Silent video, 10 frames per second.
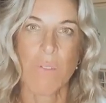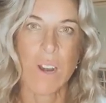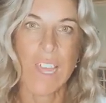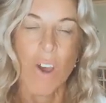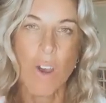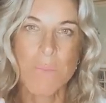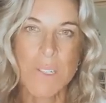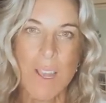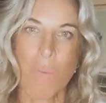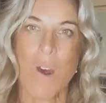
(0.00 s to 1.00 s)
I really hope
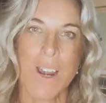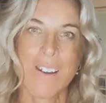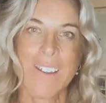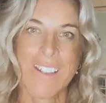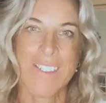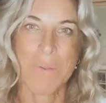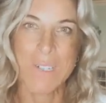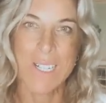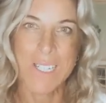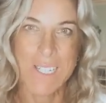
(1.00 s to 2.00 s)
someone that
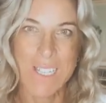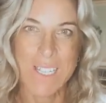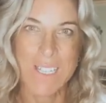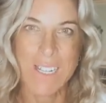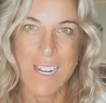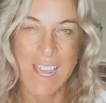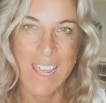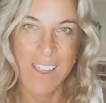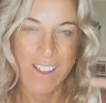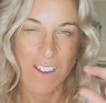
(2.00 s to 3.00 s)
was listening to this
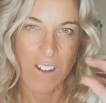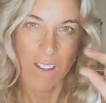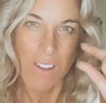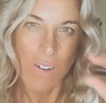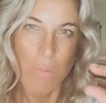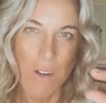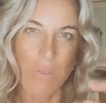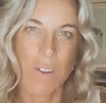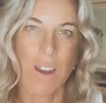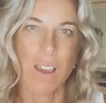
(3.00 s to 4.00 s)
today, a little bit
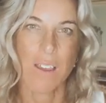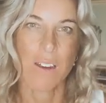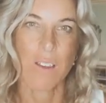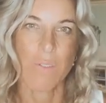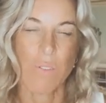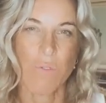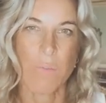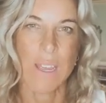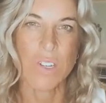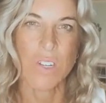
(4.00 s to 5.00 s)
of a nugget of
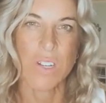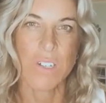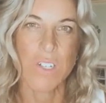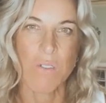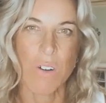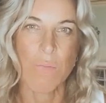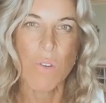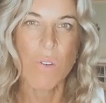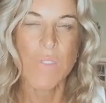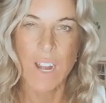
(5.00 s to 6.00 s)
information to
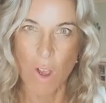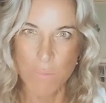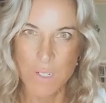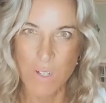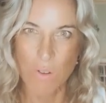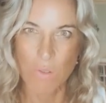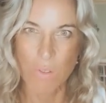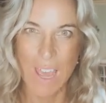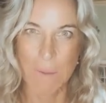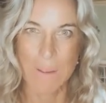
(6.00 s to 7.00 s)
remove that obstacle
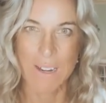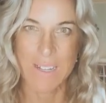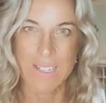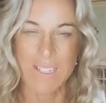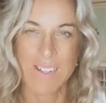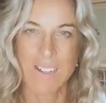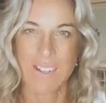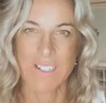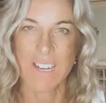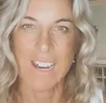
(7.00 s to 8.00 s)
for happiness,
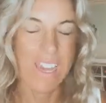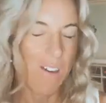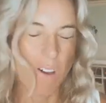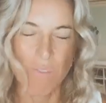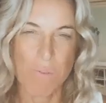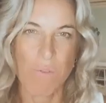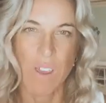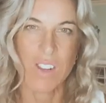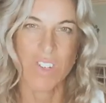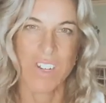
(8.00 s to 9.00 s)
to let go of
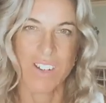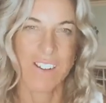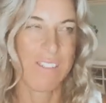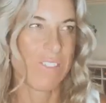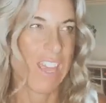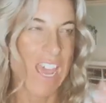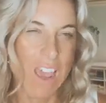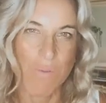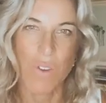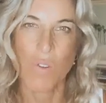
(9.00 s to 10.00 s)
perfection,
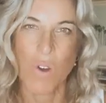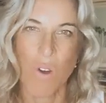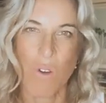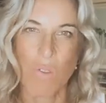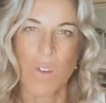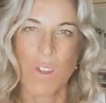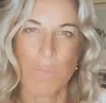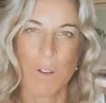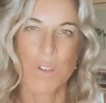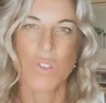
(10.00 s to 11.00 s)
have your goal,
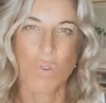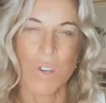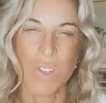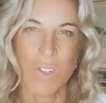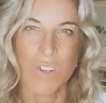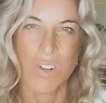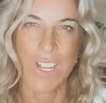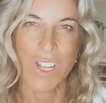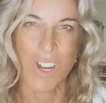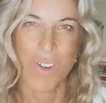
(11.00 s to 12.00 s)
but enjoy the
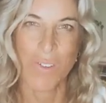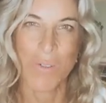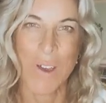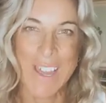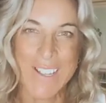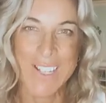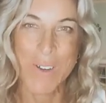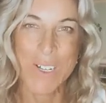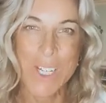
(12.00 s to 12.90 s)
journey along the way. So